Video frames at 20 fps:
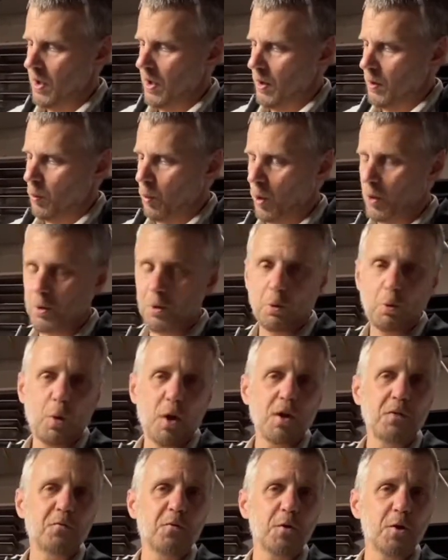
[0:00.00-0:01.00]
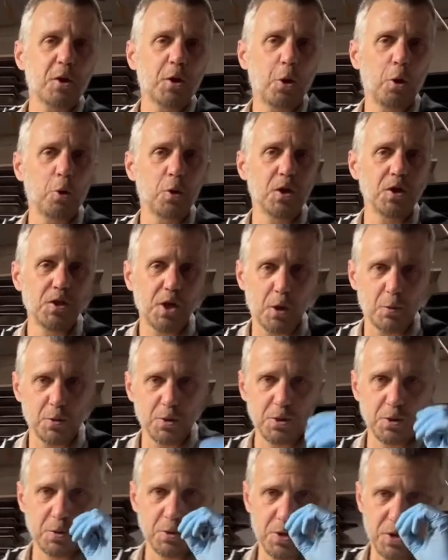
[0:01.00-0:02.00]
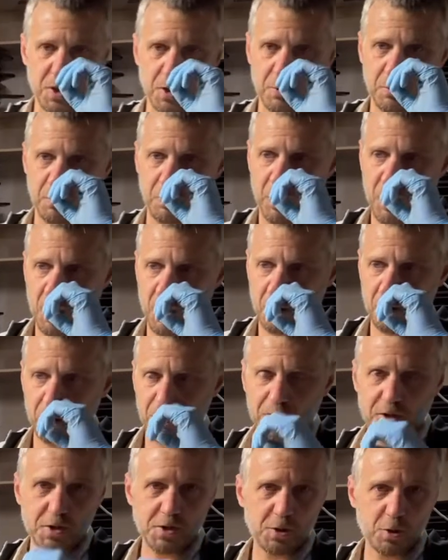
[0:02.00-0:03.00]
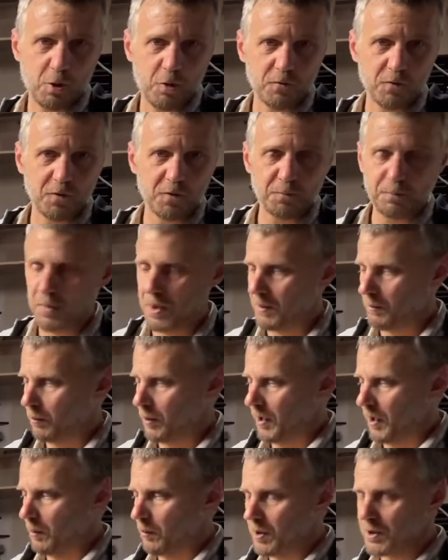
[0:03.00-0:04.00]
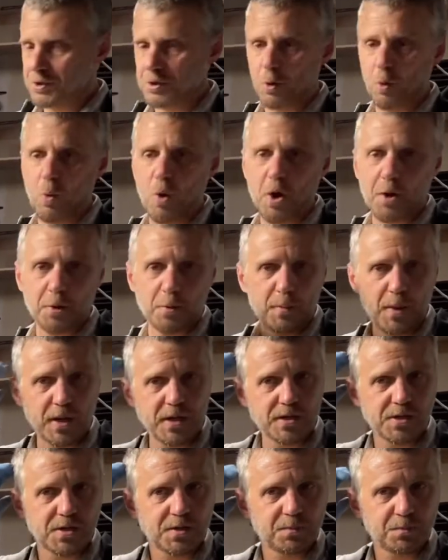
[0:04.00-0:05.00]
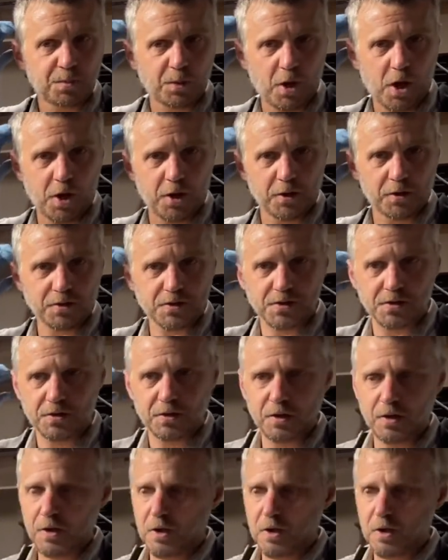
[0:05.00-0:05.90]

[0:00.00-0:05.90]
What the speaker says: Worked great for the coatings I was using with the solvent, but when I went to water-based products,